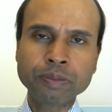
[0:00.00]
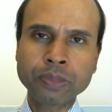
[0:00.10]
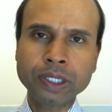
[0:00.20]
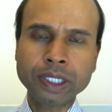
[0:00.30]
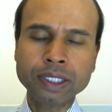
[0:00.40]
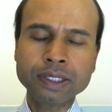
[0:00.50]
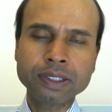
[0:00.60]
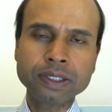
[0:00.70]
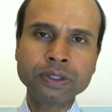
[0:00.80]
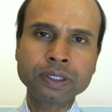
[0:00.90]
the
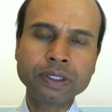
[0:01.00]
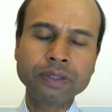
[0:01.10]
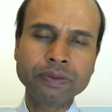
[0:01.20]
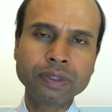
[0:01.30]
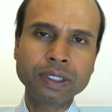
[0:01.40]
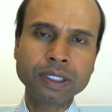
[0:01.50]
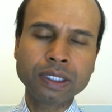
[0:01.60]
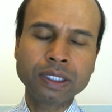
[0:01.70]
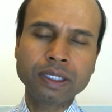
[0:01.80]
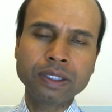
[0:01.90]
prayers, you can
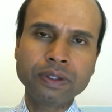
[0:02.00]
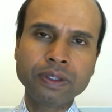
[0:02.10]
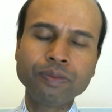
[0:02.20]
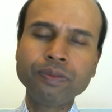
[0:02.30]
uh,